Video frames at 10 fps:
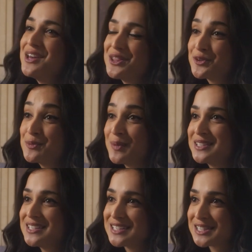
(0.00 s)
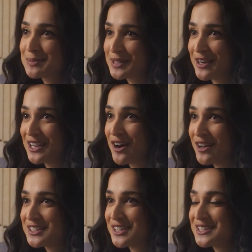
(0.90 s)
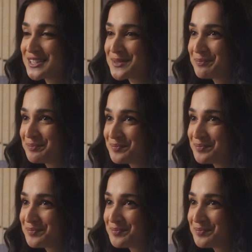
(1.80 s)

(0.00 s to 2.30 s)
through multidisciplinary concerts.